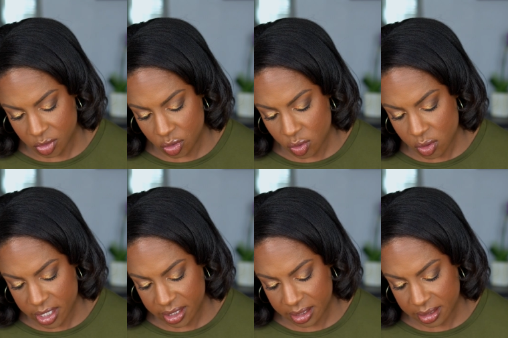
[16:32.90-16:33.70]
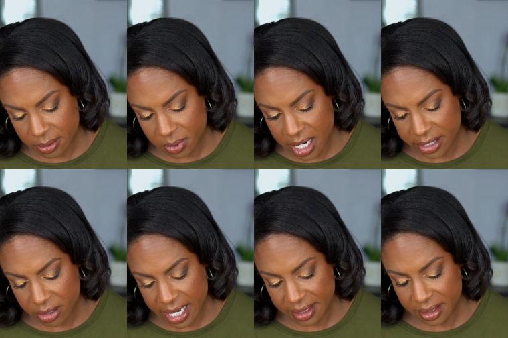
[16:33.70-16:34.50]
dual-ended lip
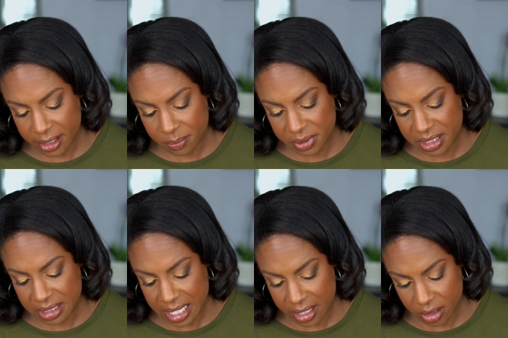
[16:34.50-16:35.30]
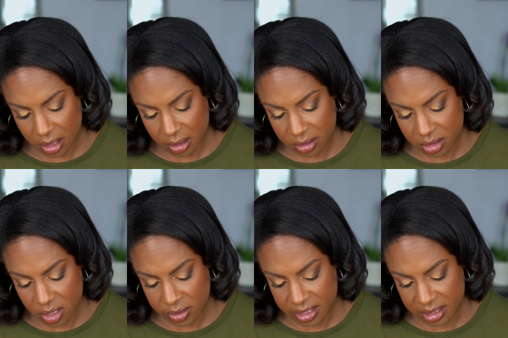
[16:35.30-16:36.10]
liner and lip setter.
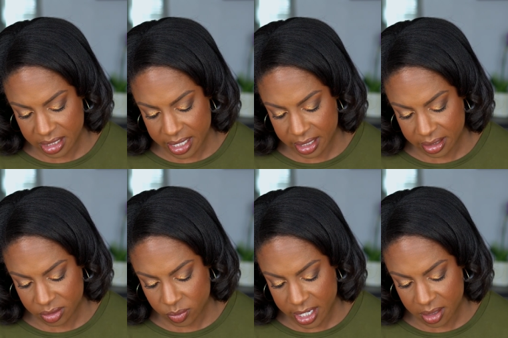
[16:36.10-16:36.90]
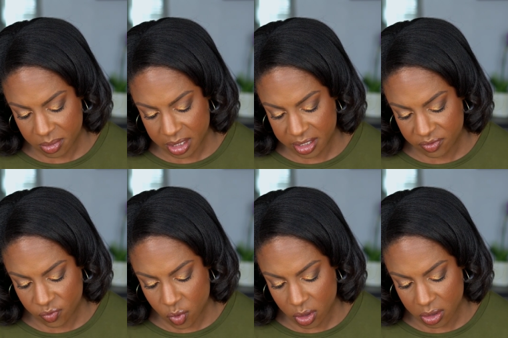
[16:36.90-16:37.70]
So it says recommended
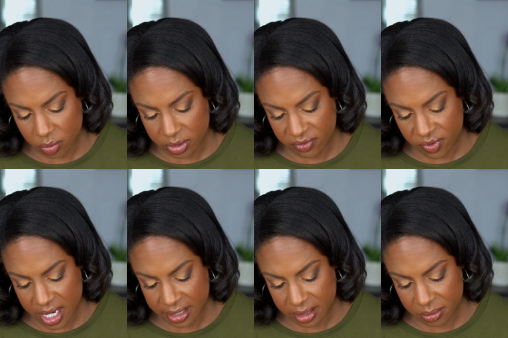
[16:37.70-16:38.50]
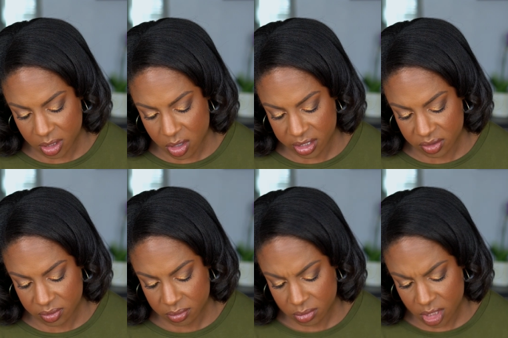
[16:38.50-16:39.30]
for REFY lip
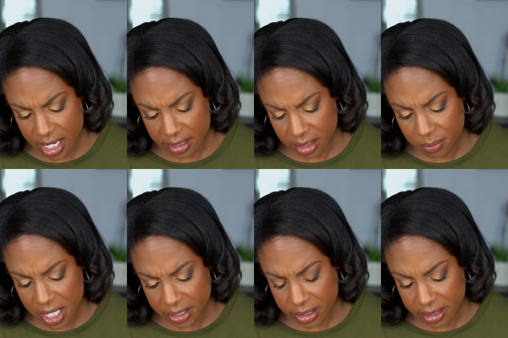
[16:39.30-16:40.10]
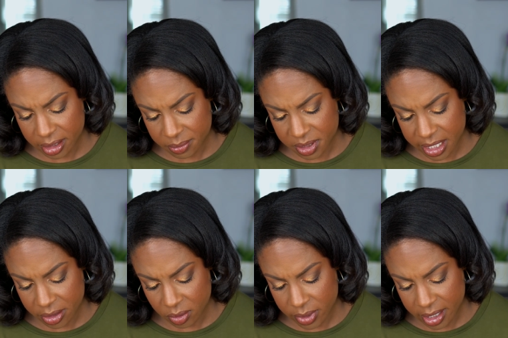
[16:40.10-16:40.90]
gloss. Yeah, lip liner and lip
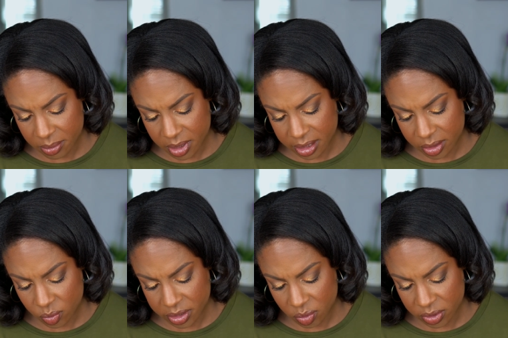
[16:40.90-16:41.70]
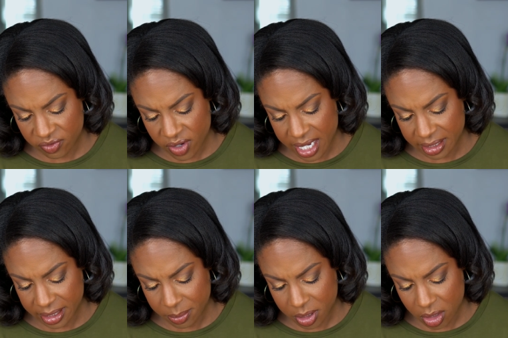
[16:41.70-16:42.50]
setter recommended with REFY
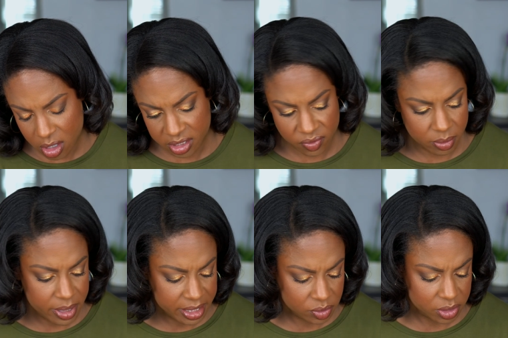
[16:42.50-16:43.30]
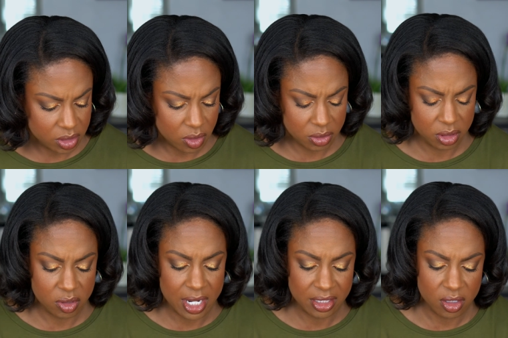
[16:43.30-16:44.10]
lip gloss for best results.
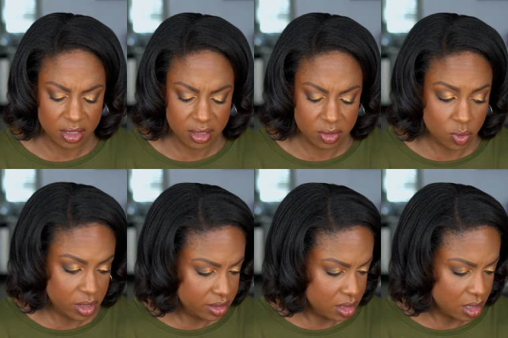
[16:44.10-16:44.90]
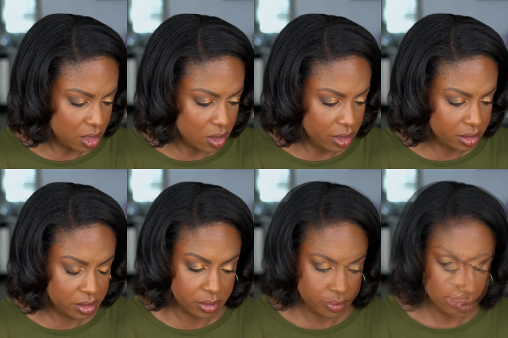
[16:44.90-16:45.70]
So I thought this was the
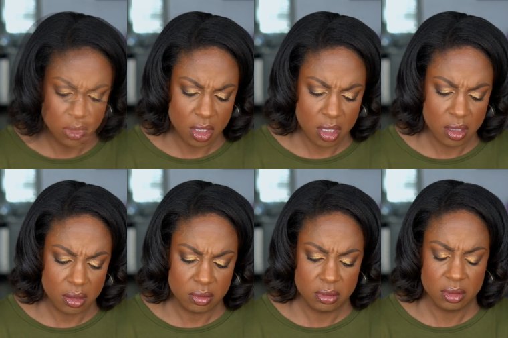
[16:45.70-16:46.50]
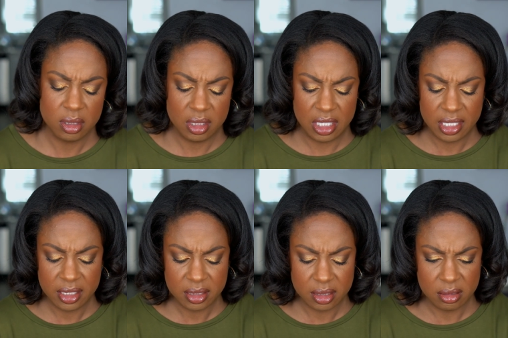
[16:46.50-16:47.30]
gloss. Oh,
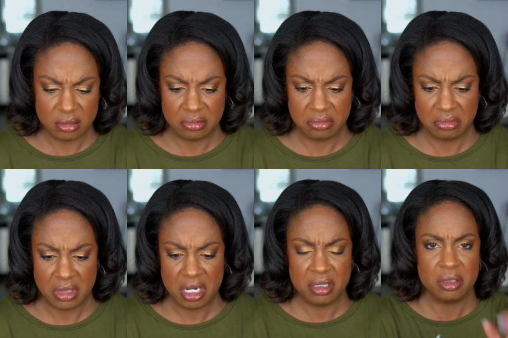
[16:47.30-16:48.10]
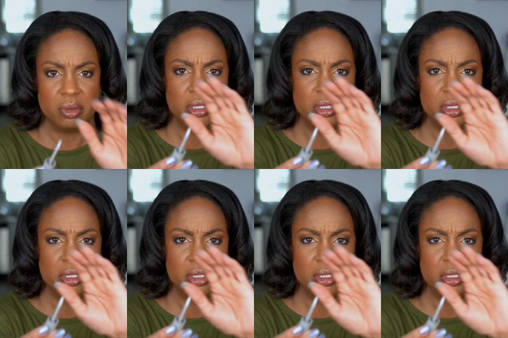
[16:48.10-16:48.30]
this, I don't know